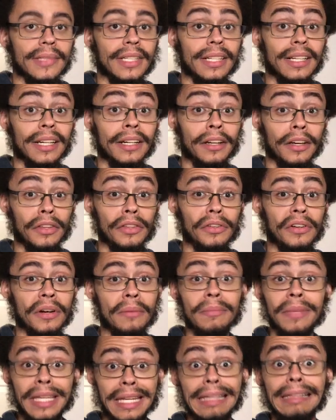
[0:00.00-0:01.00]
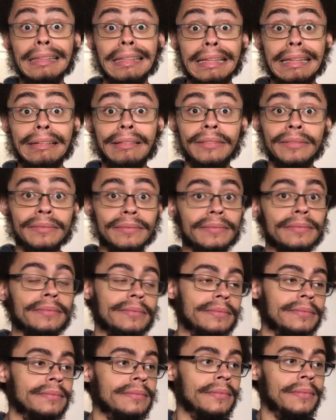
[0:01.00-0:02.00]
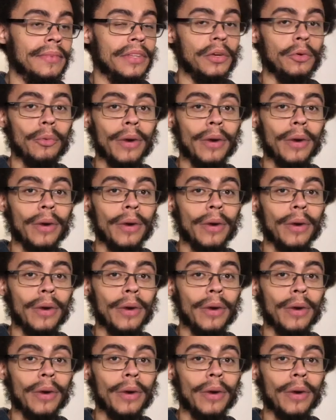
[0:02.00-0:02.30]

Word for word: Another immediately. You